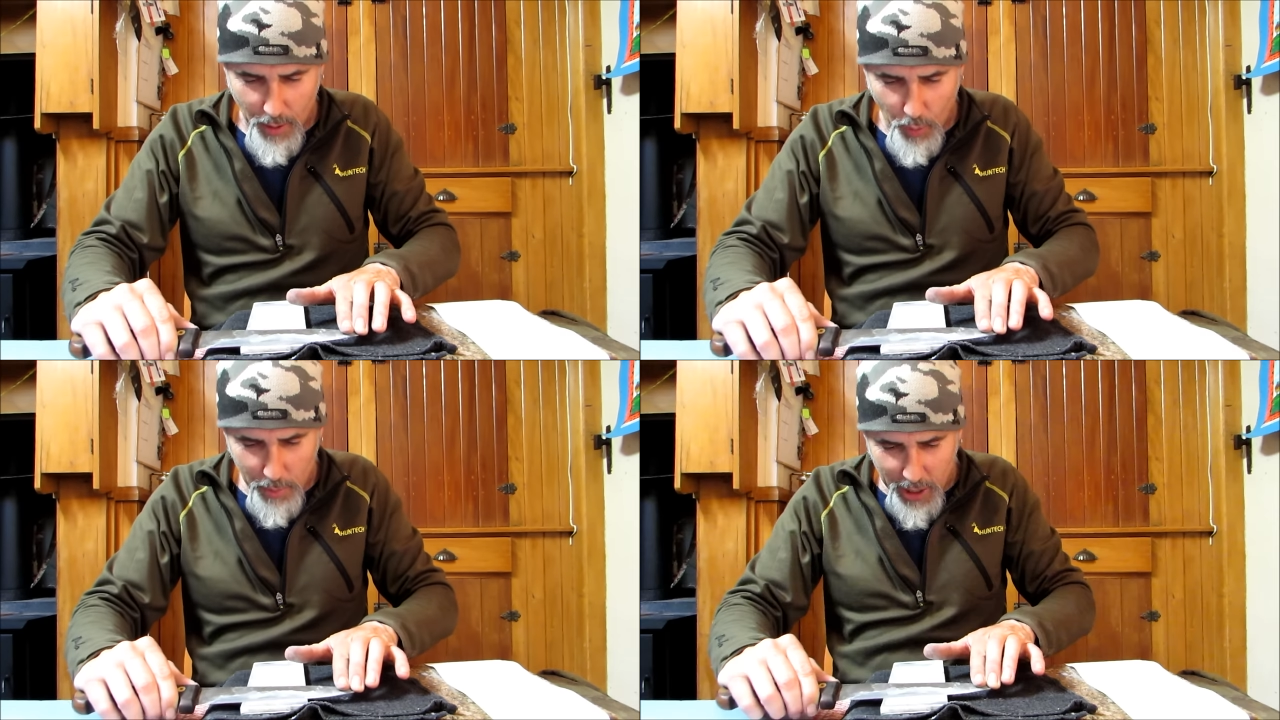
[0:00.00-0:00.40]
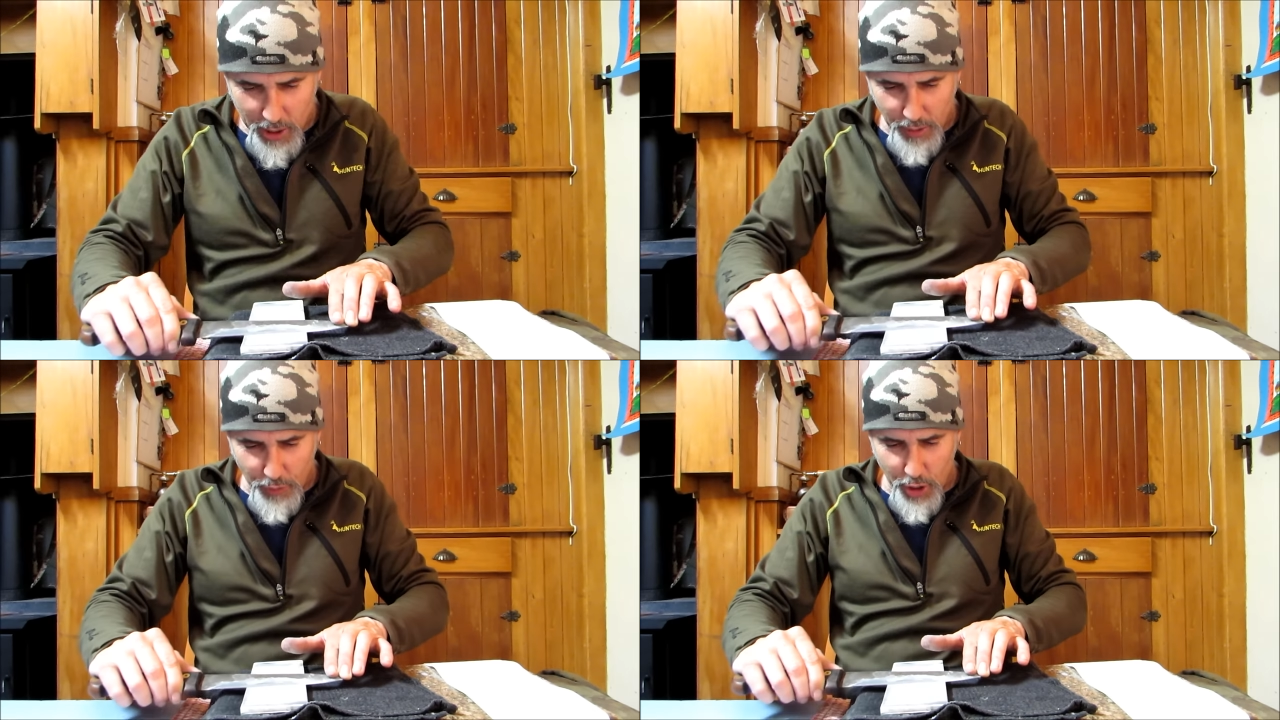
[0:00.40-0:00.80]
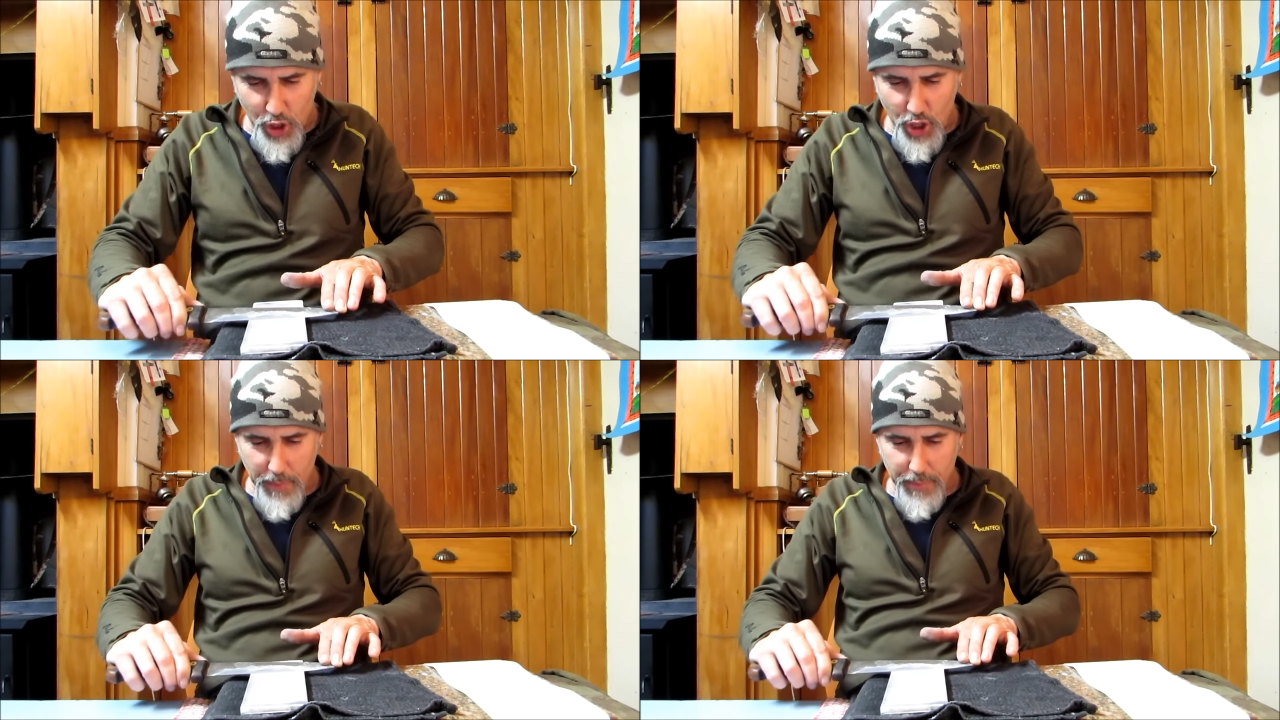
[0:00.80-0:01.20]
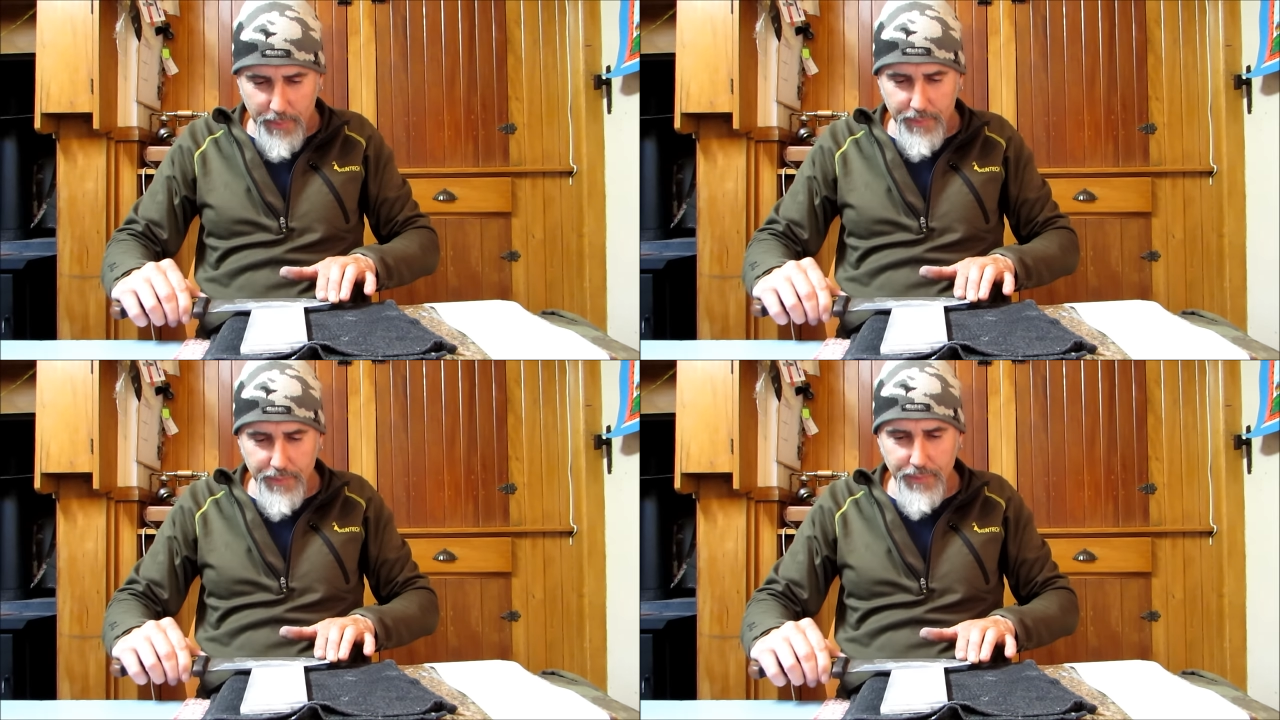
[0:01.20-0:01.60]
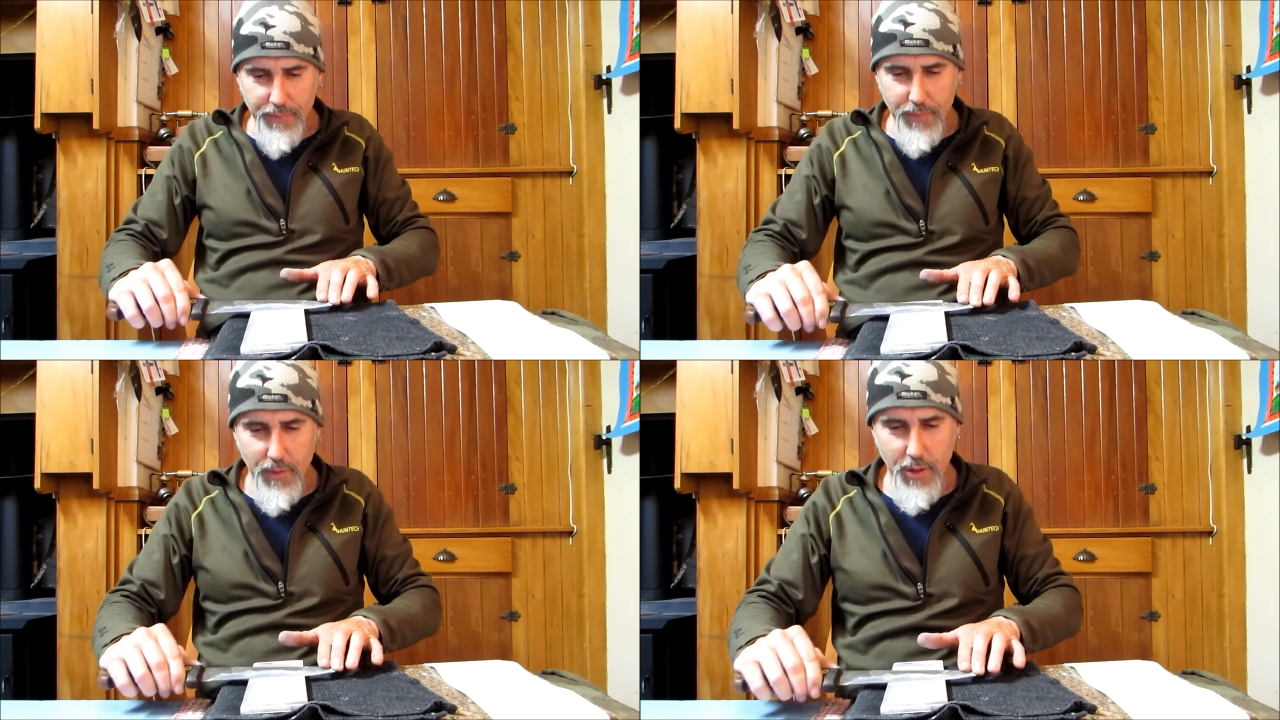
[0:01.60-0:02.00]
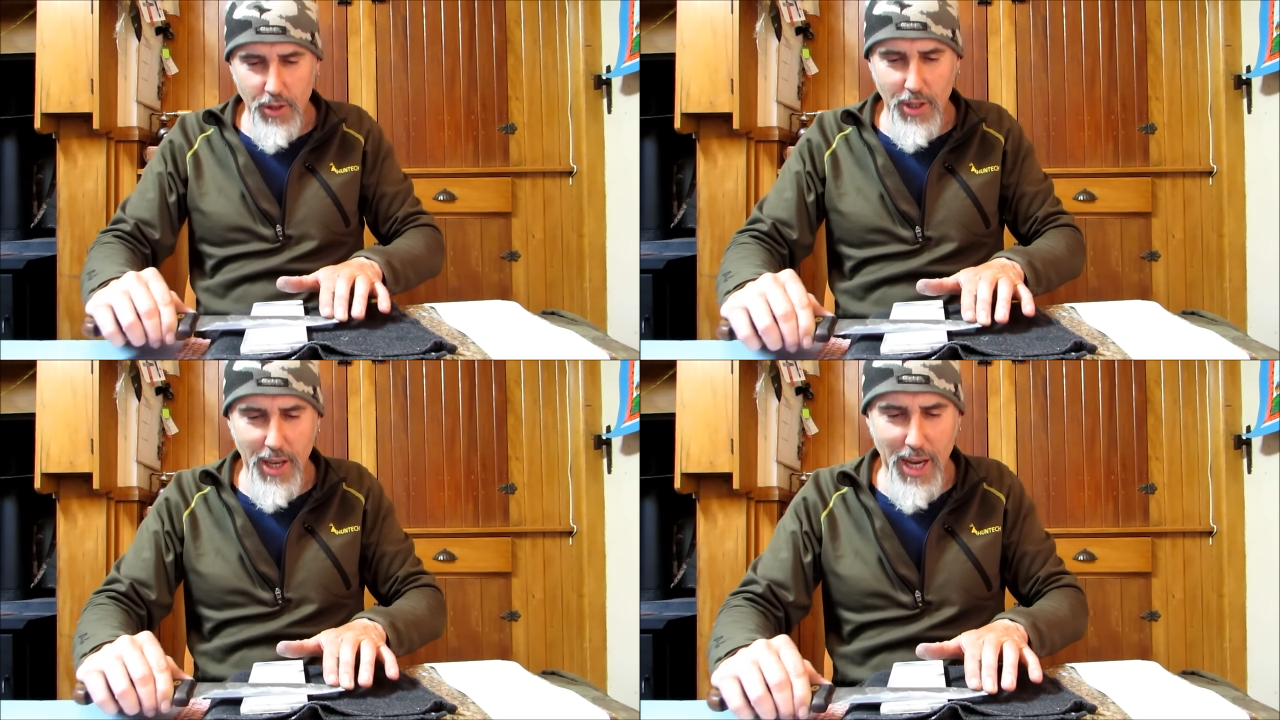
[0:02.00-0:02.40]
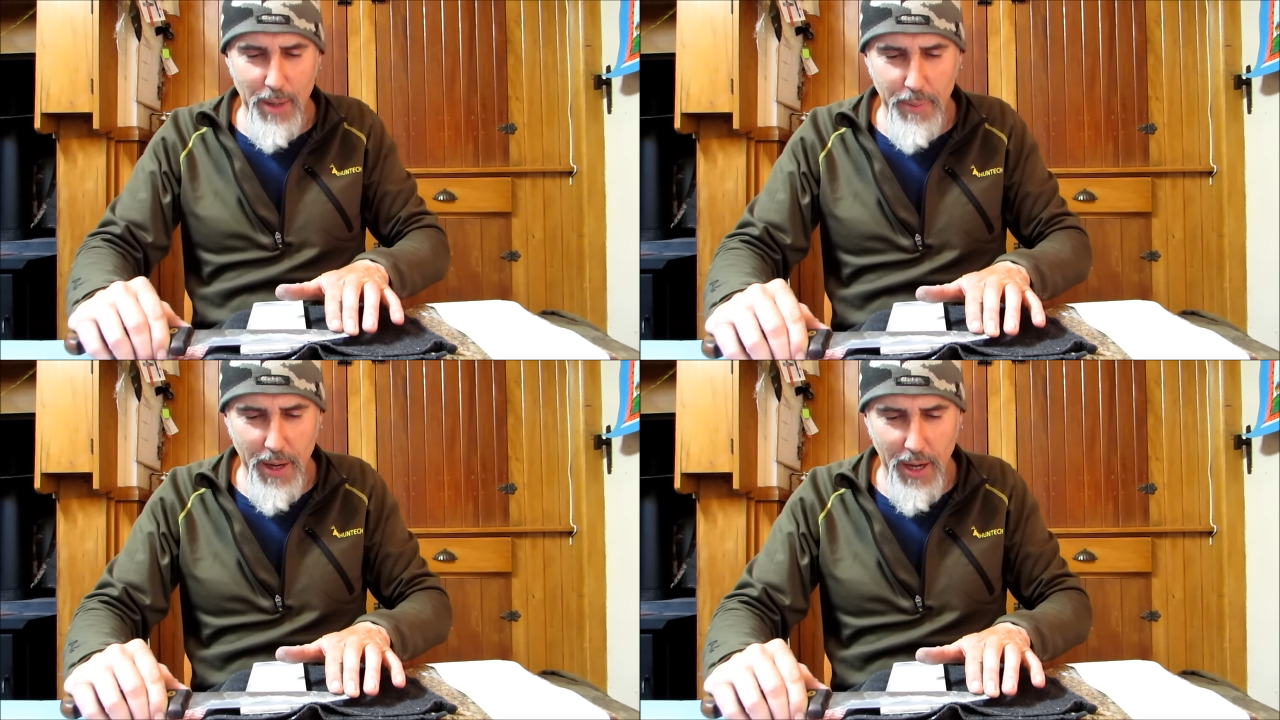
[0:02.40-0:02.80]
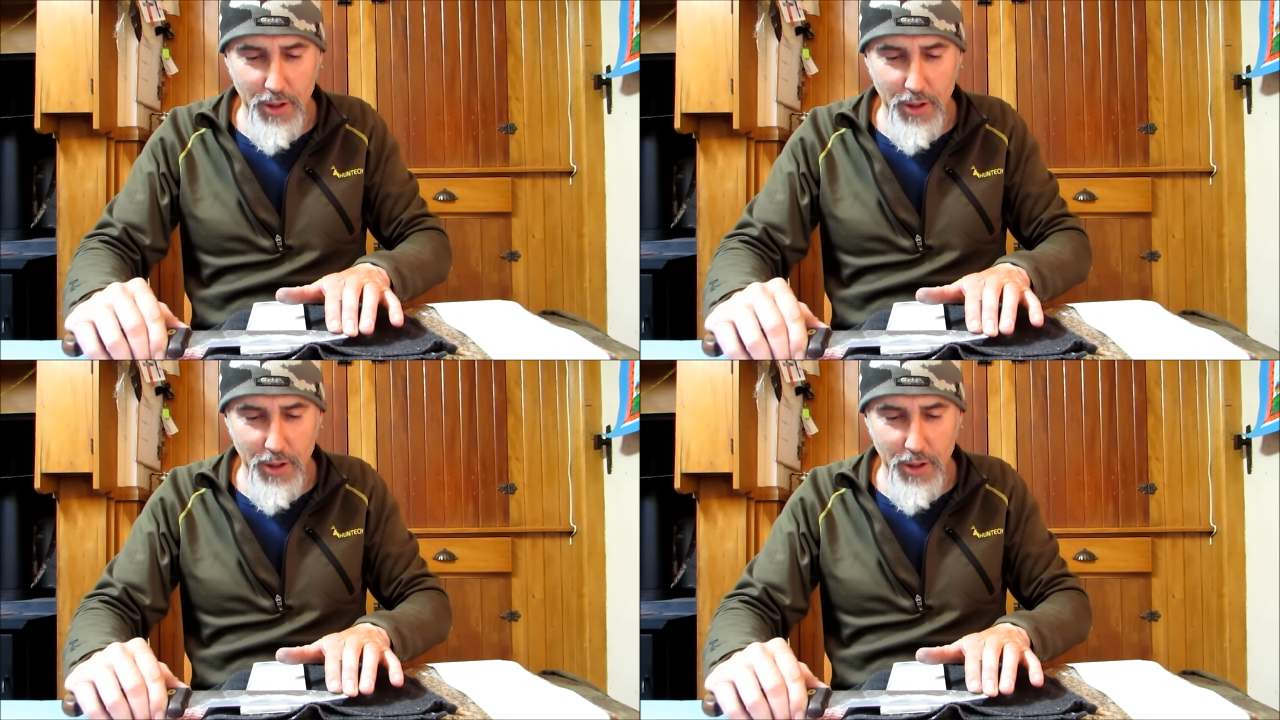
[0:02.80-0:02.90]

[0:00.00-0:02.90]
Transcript: Now when we get to the very tip, this is the hard part,